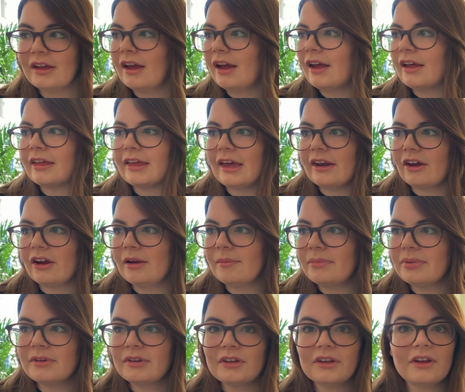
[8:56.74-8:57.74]
Get up,
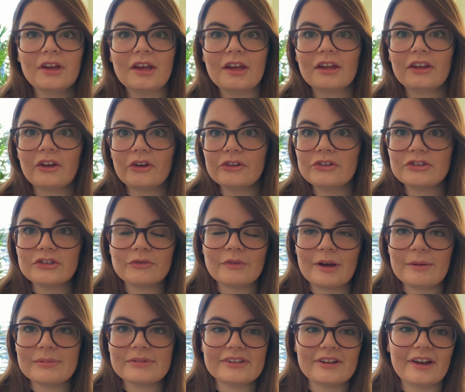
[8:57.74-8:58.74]
go to your
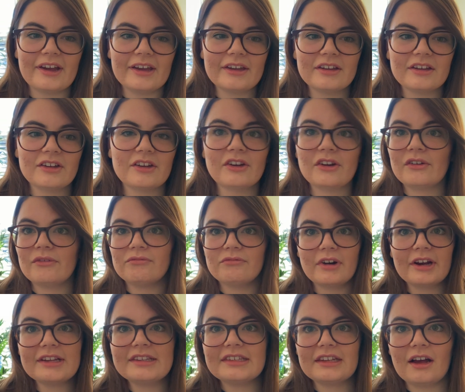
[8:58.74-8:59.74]
website,
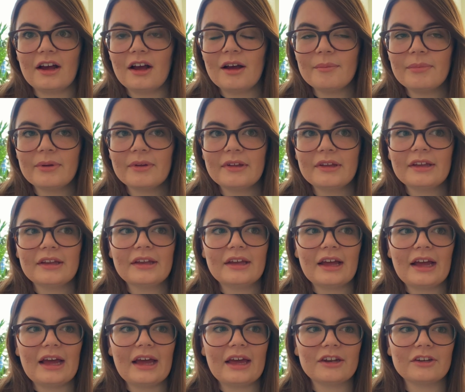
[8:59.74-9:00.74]
write it up,
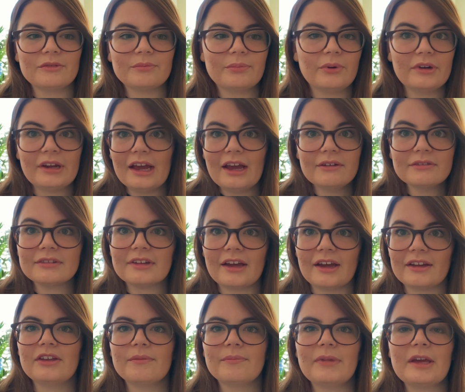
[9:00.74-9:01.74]
and put it out there.
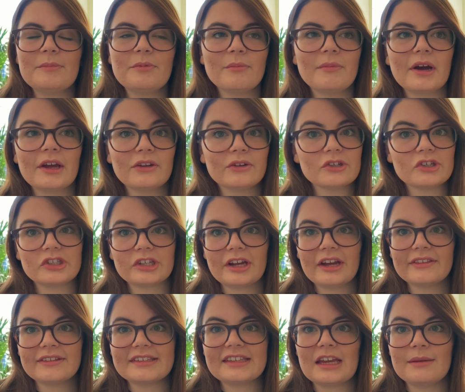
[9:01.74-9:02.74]
People might not share the
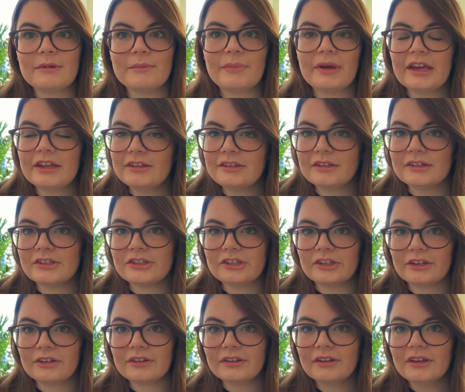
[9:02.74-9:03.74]
same opinion as
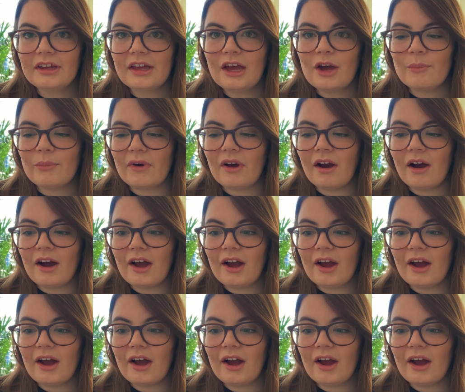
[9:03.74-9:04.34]
you, but I